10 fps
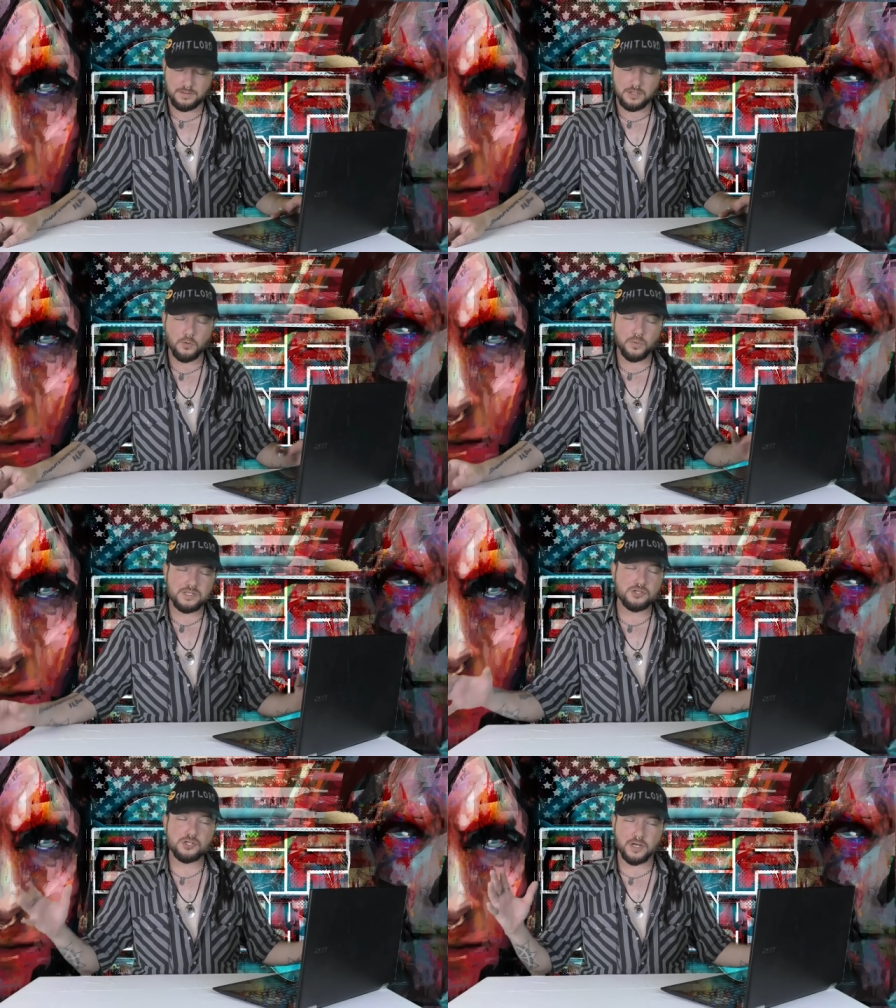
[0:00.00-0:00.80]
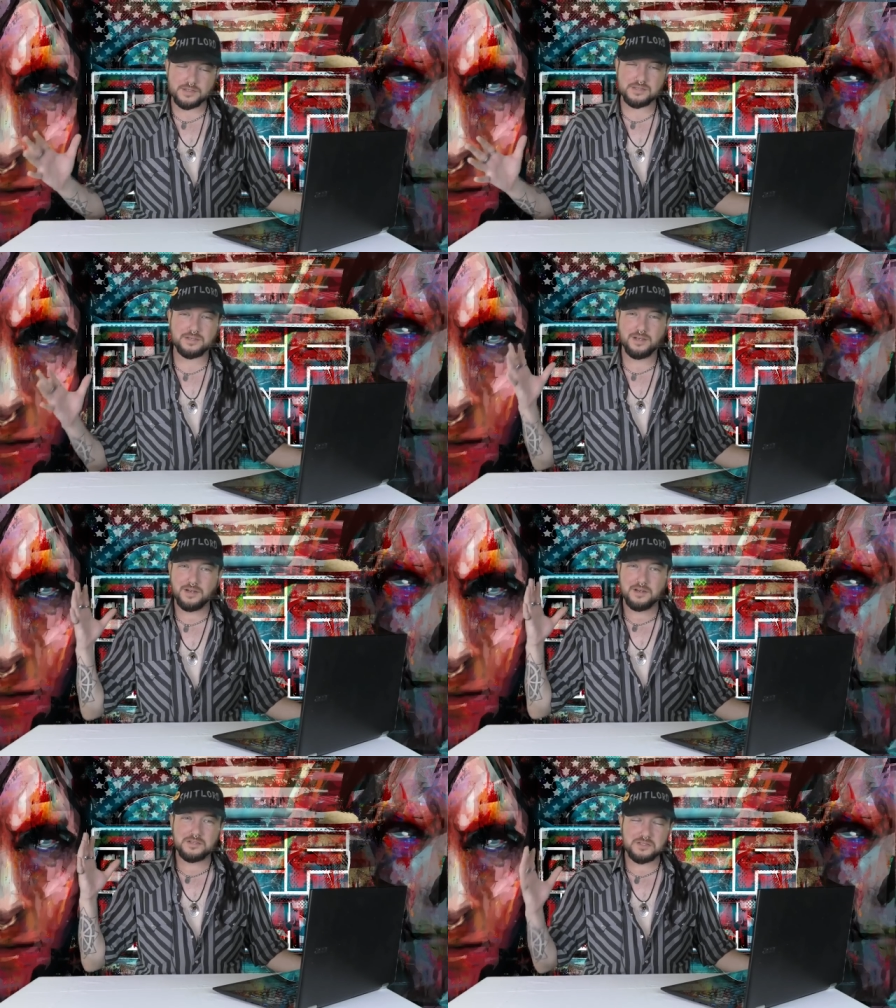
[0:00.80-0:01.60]
you know, we just
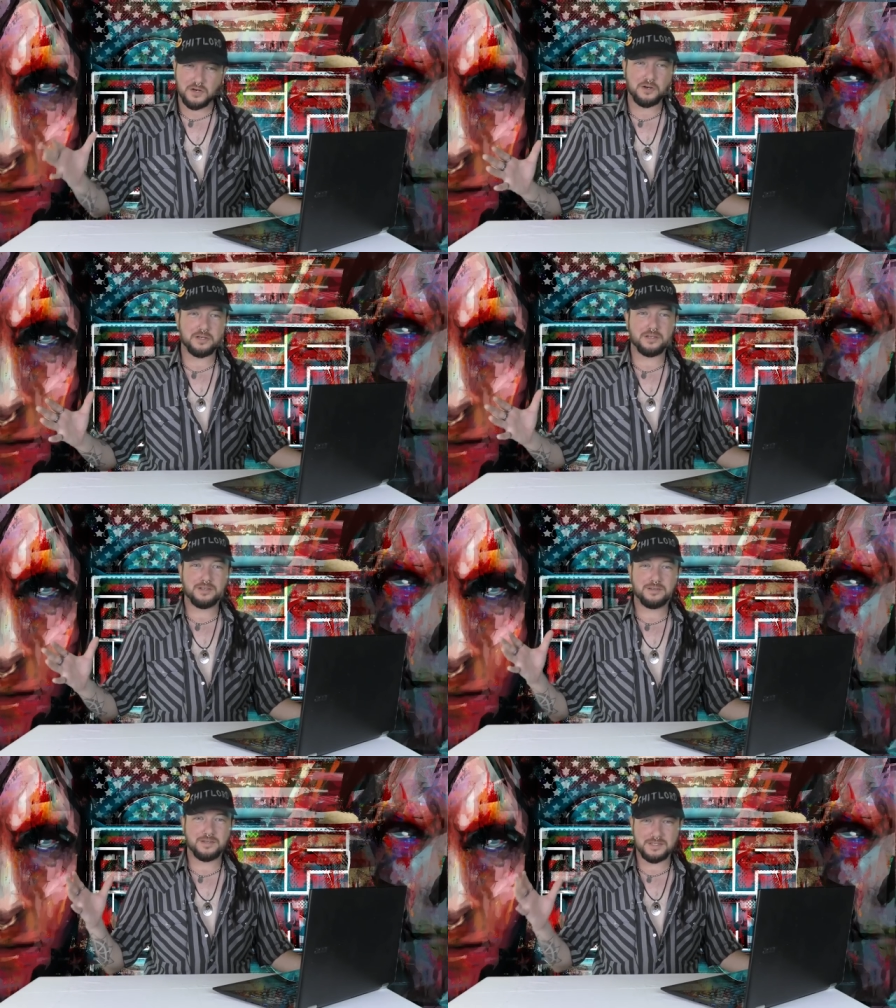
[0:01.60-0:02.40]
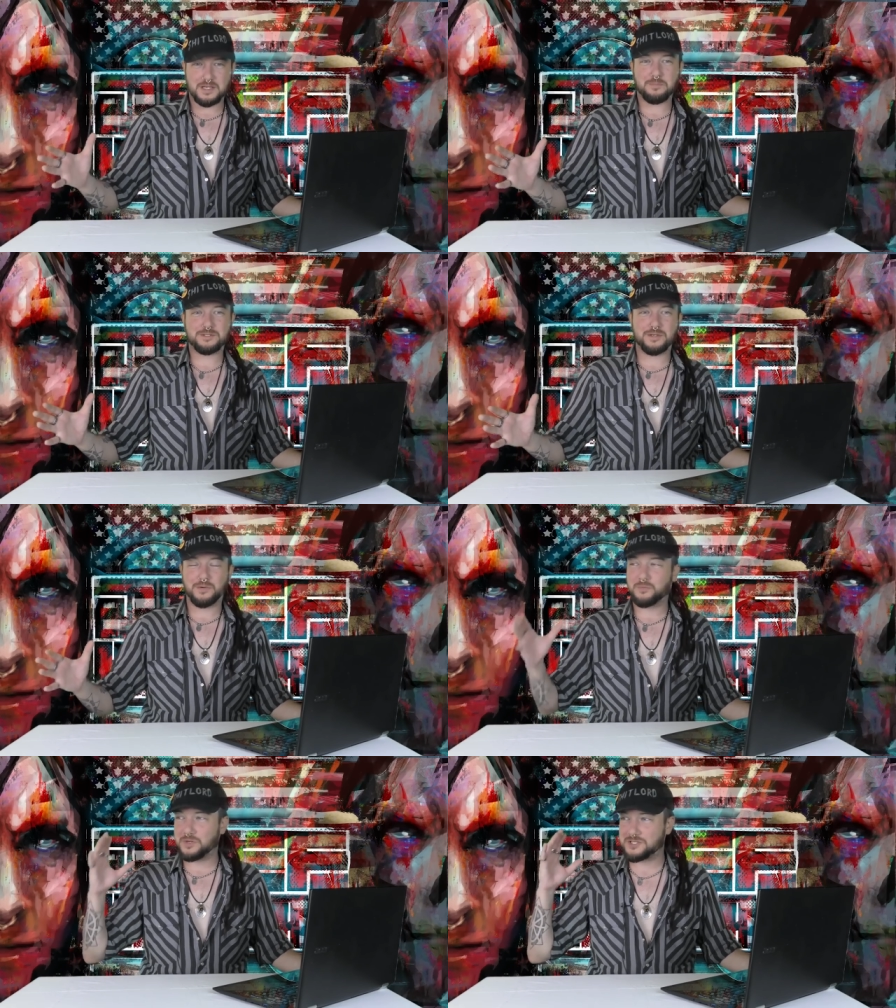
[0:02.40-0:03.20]
started this
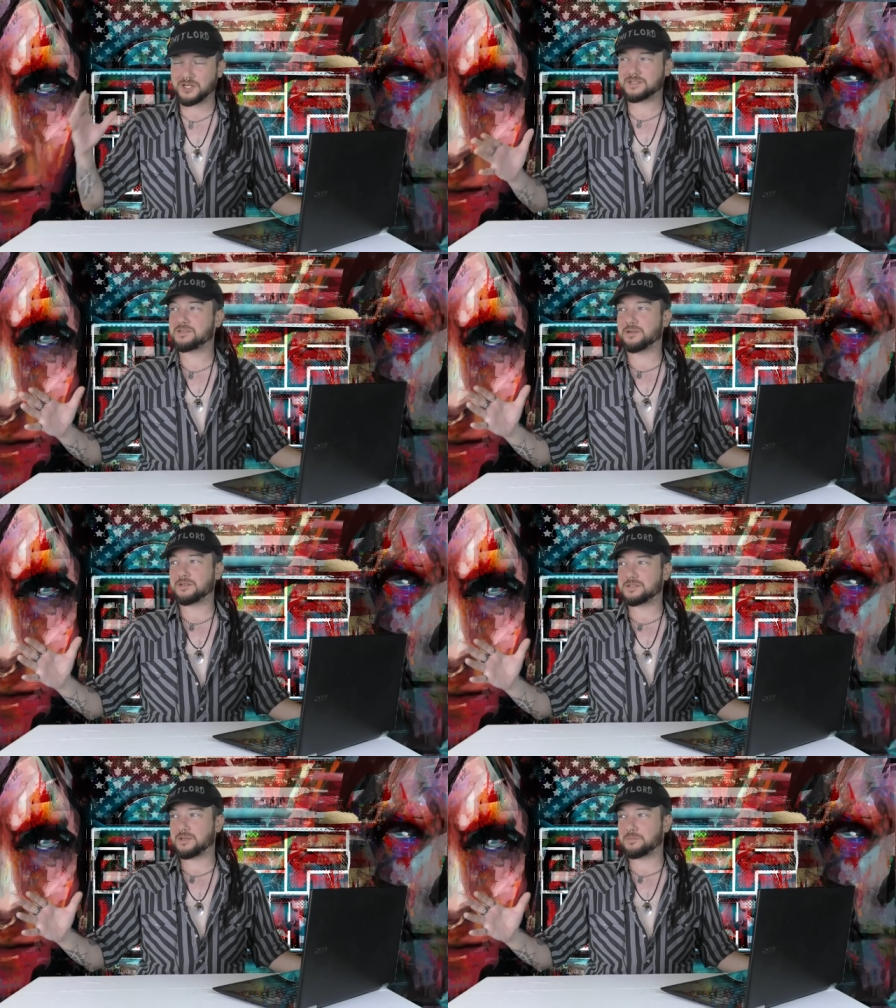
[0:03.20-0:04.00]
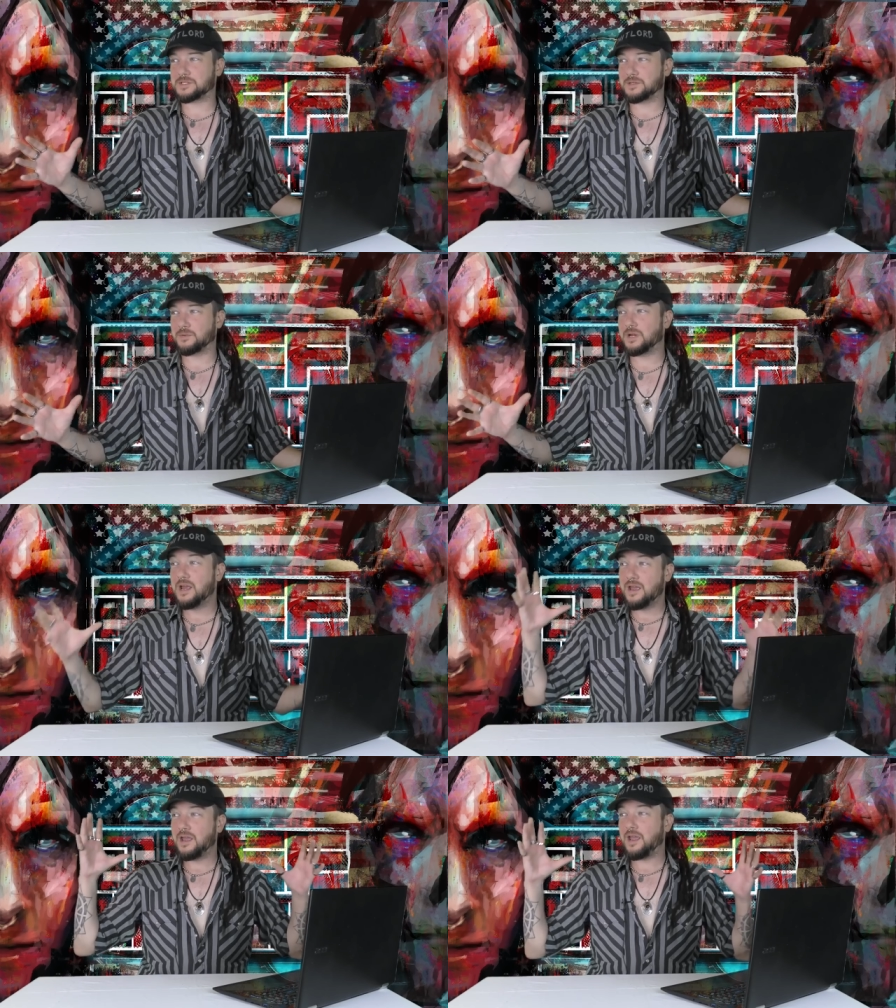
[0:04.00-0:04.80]
episode. We just started this episode
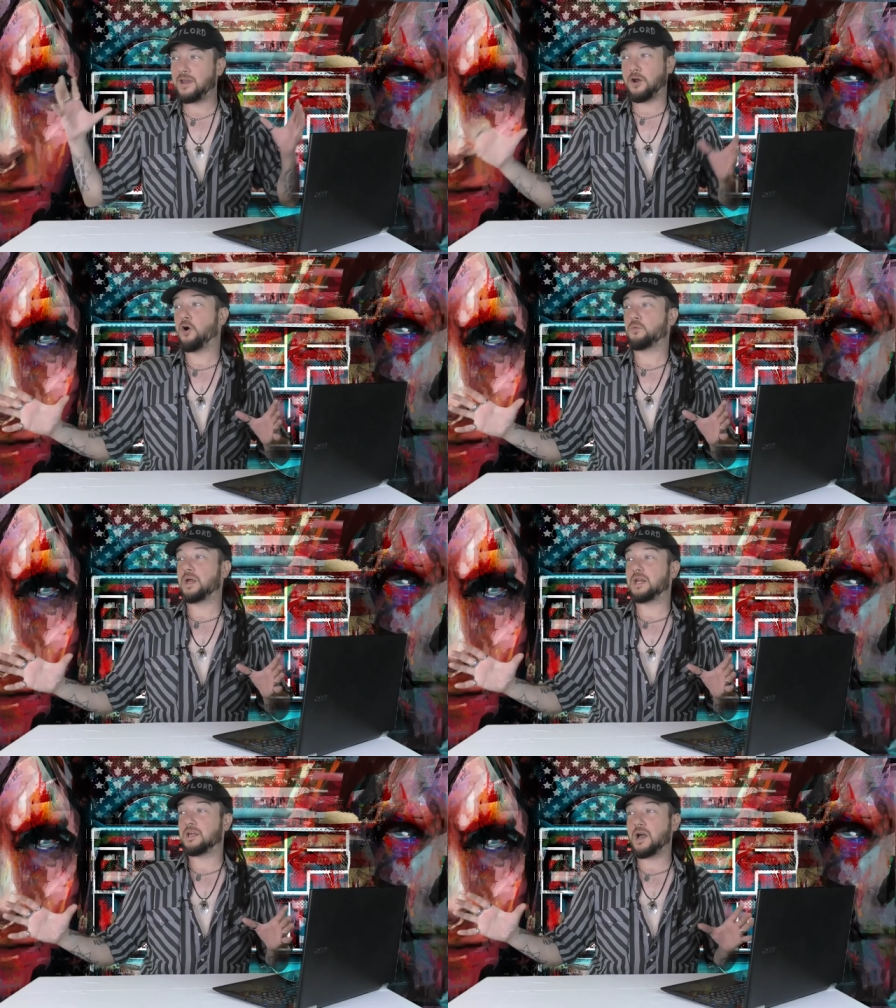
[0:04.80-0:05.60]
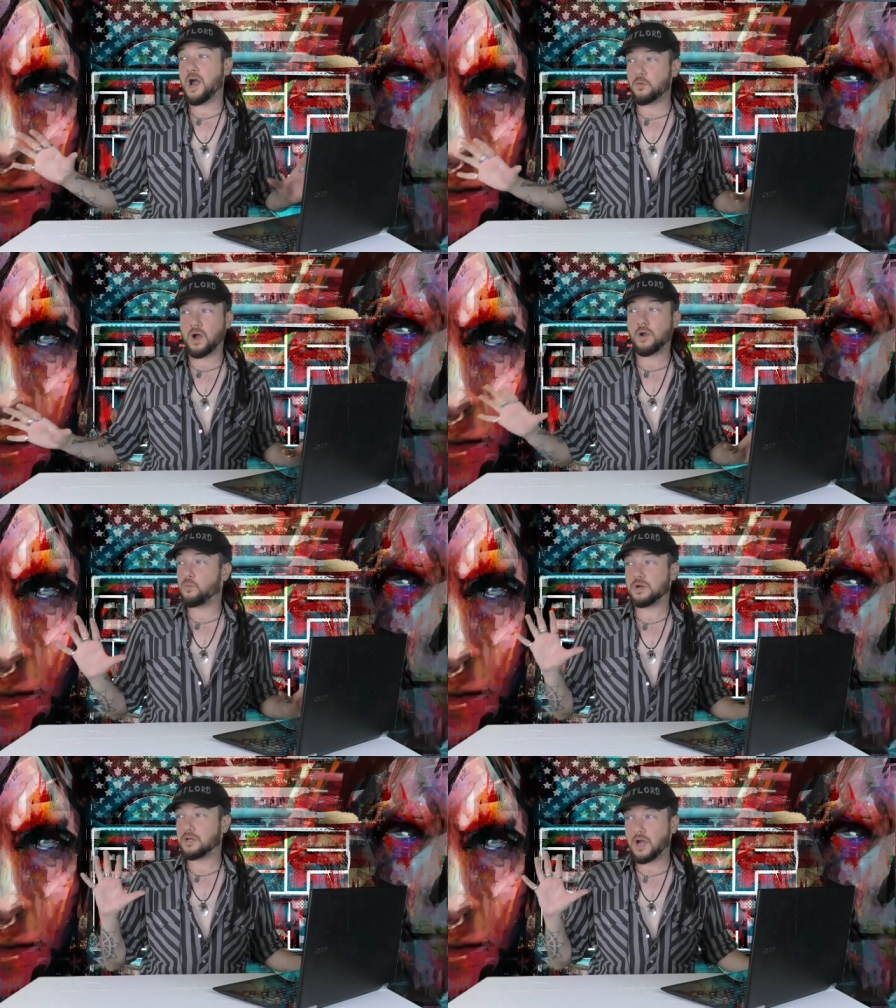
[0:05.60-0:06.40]
and already I, I
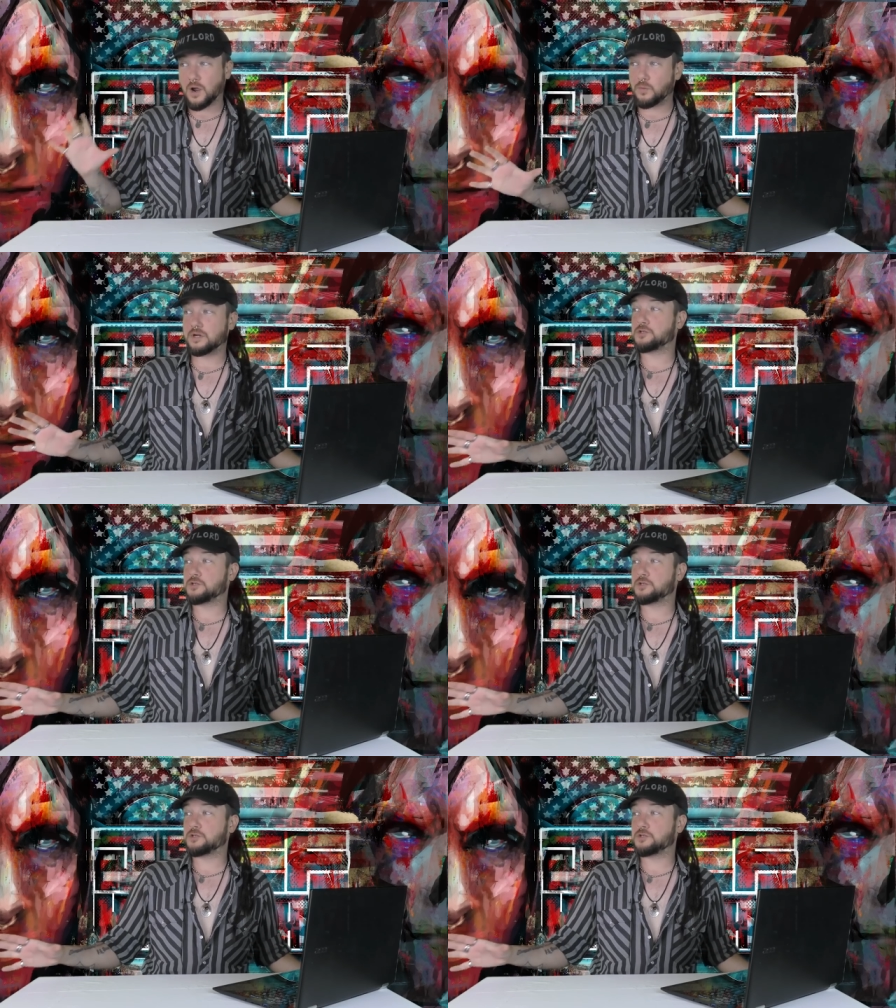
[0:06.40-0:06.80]
wanna I wanna